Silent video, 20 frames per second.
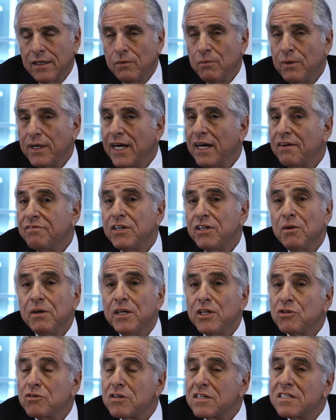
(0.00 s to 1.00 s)
We have no
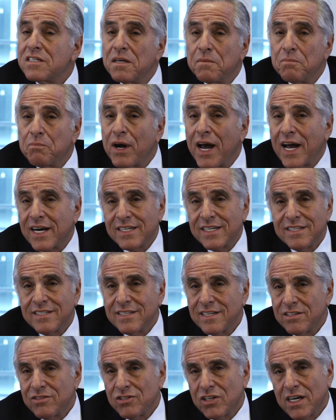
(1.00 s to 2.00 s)
interest in
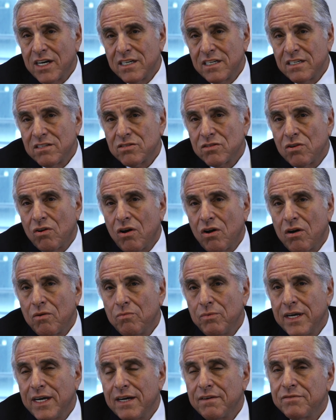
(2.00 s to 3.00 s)
practicing Chinese law.
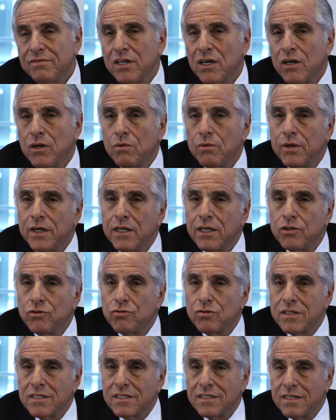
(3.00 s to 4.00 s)
We have no
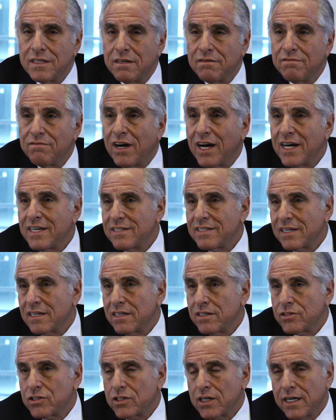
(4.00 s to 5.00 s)
interest in advising
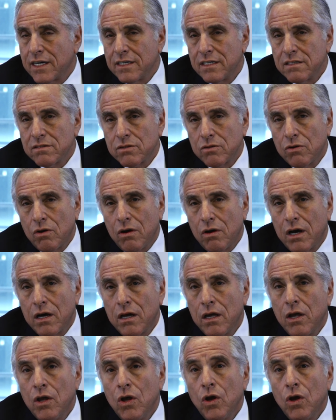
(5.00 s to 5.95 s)
on Chinese law.